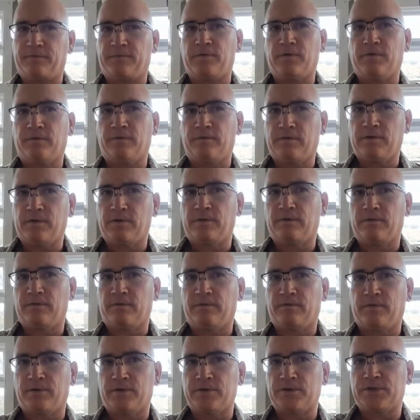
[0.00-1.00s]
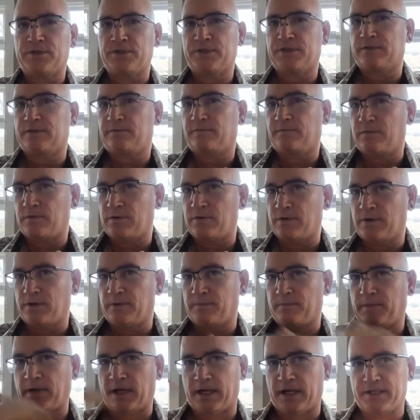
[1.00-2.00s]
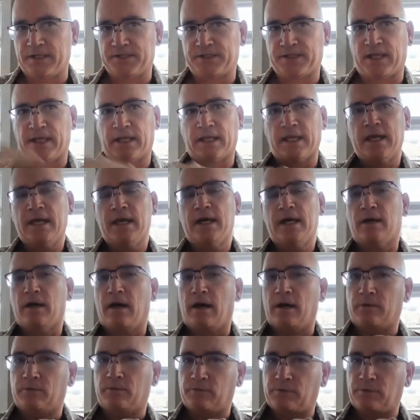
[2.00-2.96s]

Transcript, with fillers: for for for just for mine's sake, uh,